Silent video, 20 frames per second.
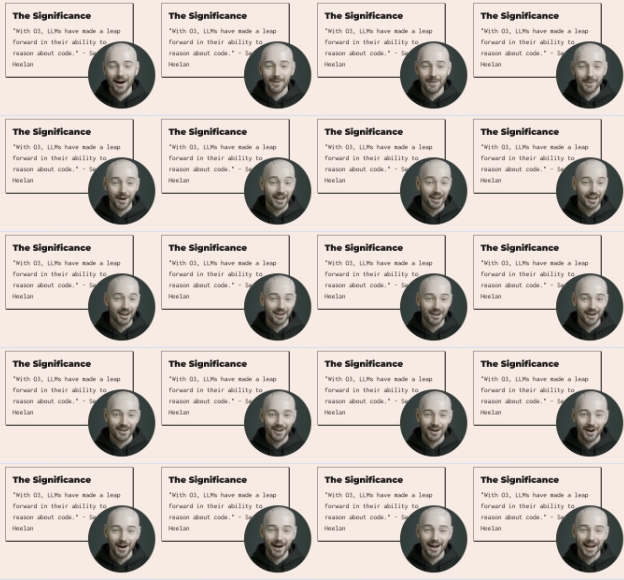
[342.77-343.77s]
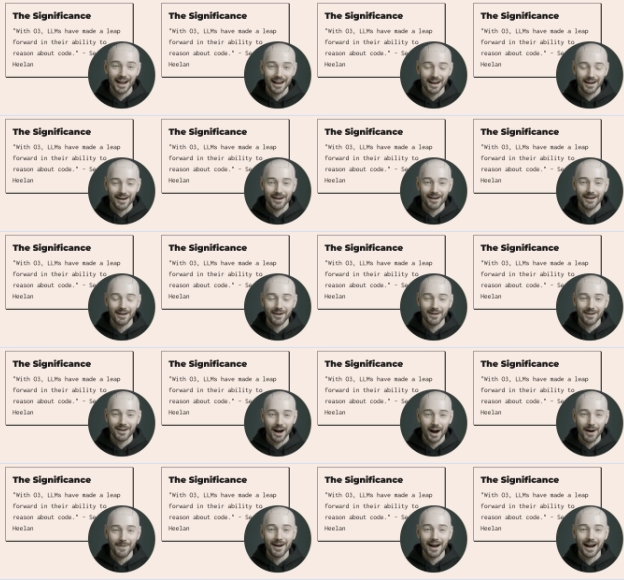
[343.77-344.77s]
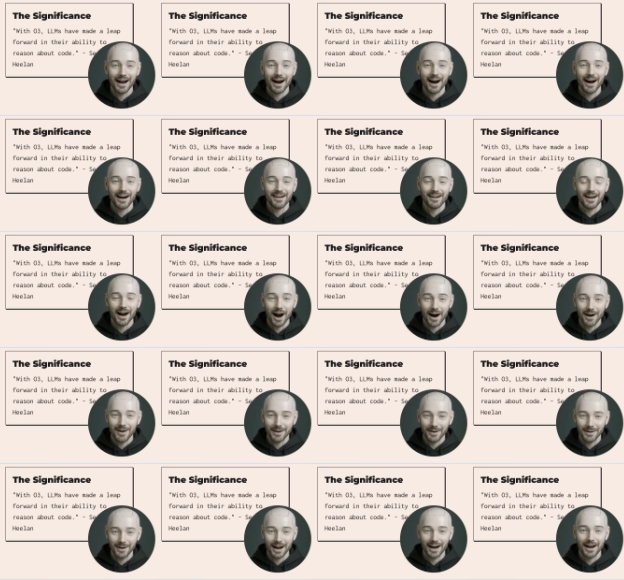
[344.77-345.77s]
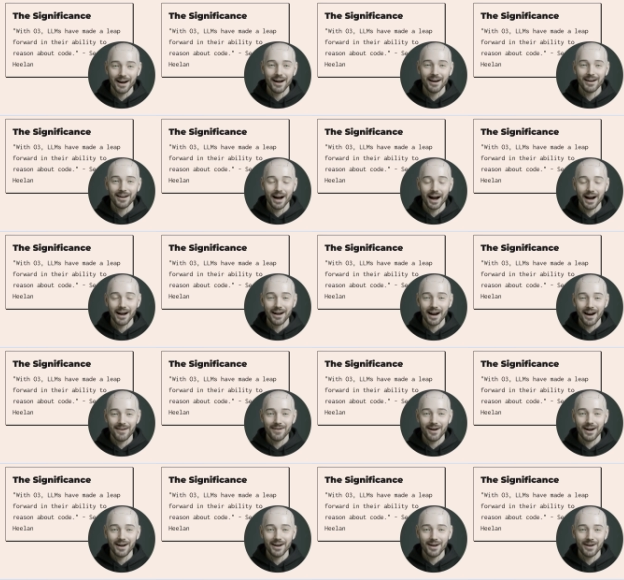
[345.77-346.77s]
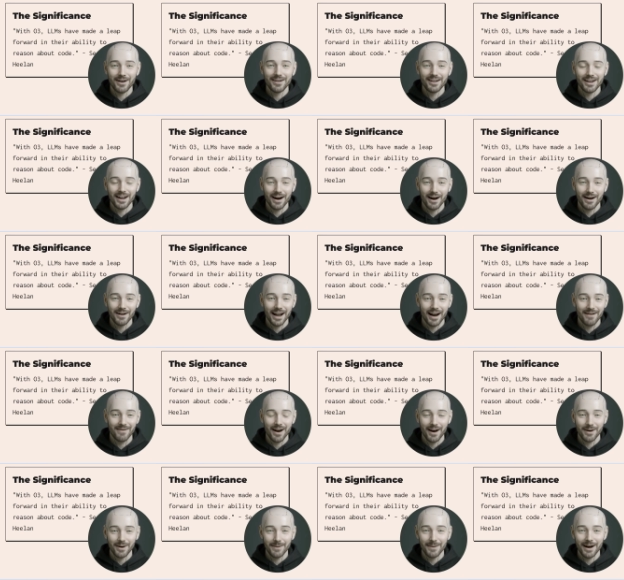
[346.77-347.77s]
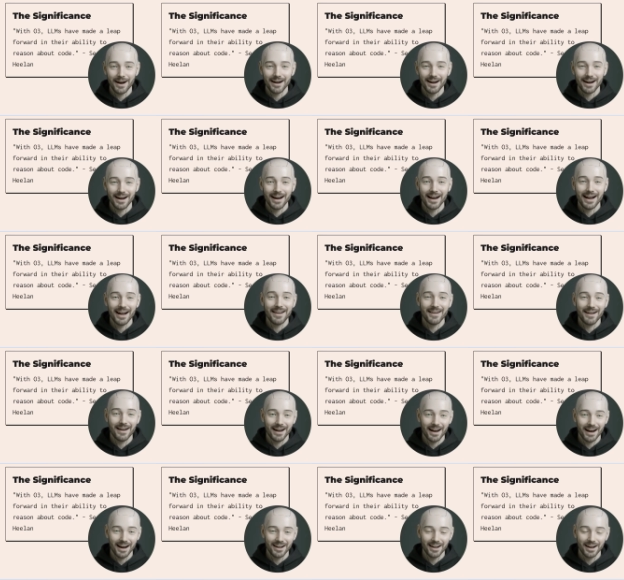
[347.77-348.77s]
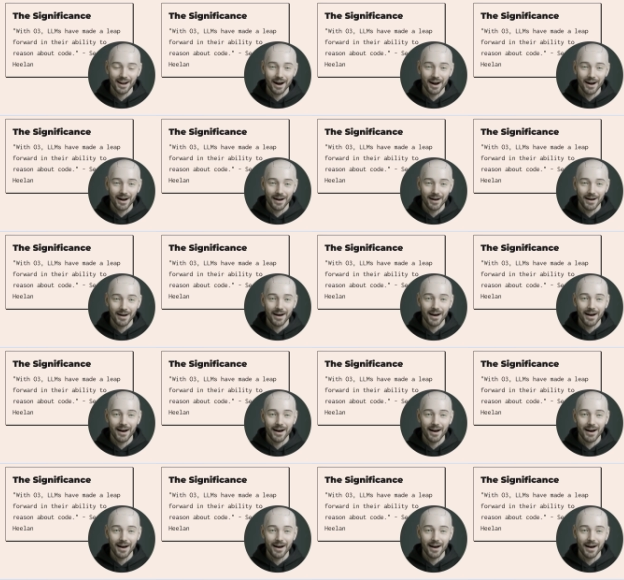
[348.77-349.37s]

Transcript: Researcher Sean Heelan used OpenAI's O3 to uncover a new zero-day vulnerability in the Linux kernel.